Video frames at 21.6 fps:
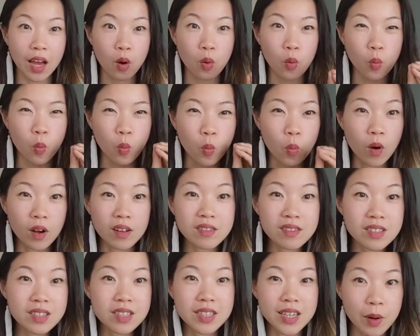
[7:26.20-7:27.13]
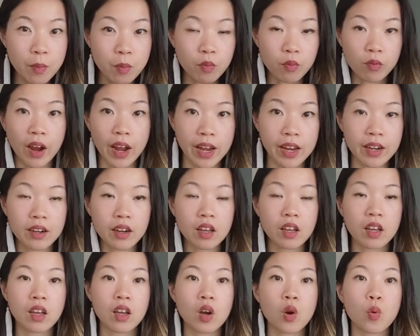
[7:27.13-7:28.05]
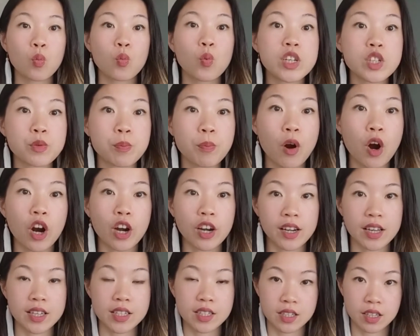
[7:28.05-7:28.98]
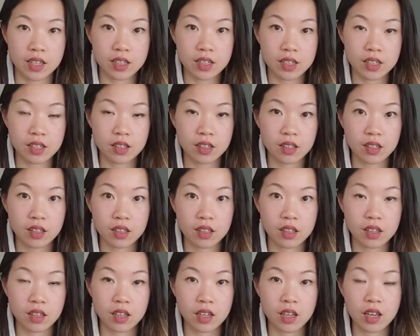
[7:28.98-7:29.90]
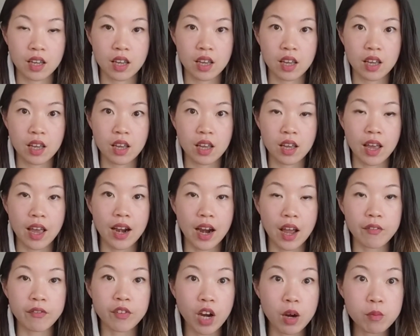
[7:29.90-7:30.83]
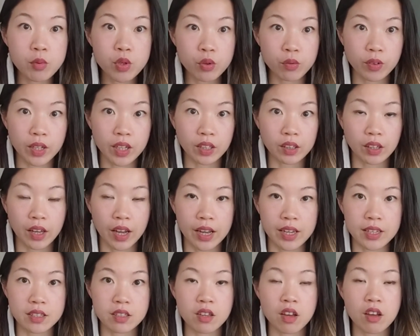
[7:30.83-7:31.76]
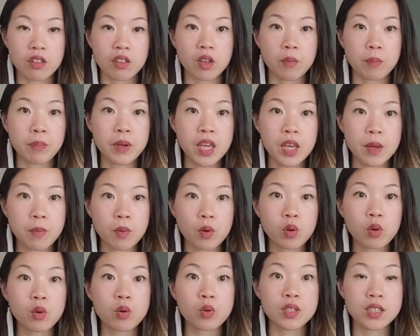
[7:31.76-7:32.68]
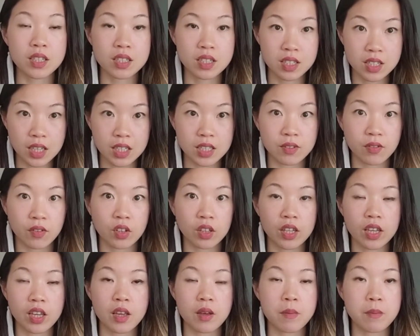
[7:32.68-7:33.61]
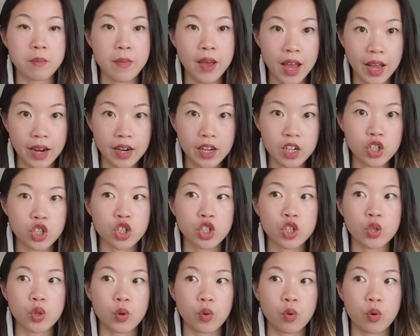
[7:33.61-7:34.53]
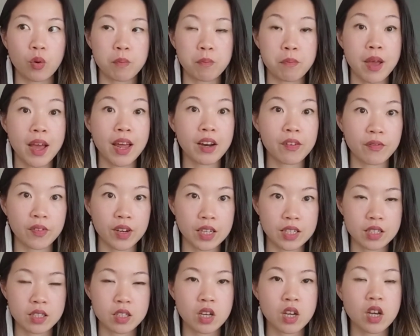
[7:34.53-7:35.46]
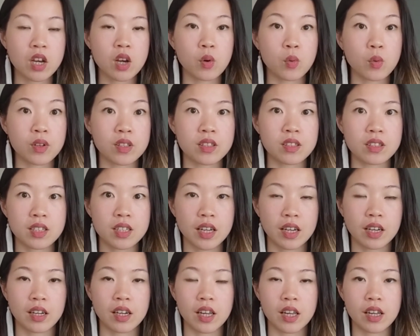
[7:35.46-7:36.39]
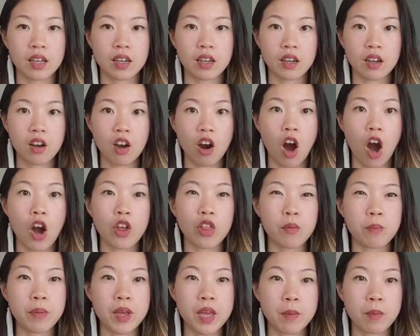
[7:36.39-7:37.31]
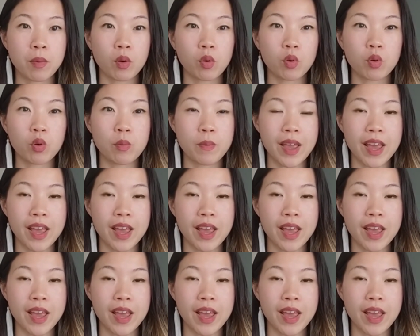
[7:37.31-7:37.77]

that one step right, which part is it? And I've come to realize the people who successfully manage to manifest with this technique are the people who